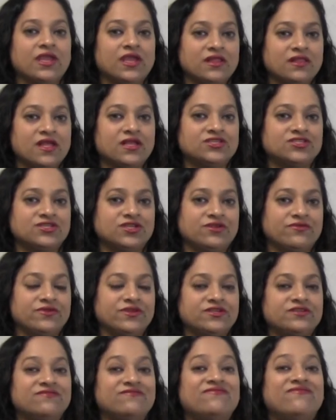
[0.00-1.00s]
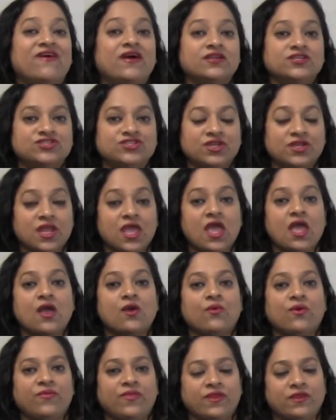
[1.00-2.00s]
ELL children to function
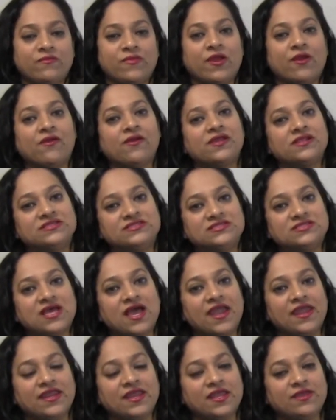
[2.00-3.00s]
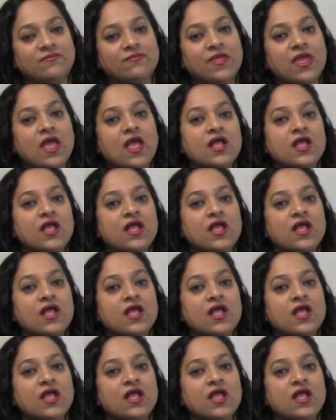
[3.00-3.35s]
within American society.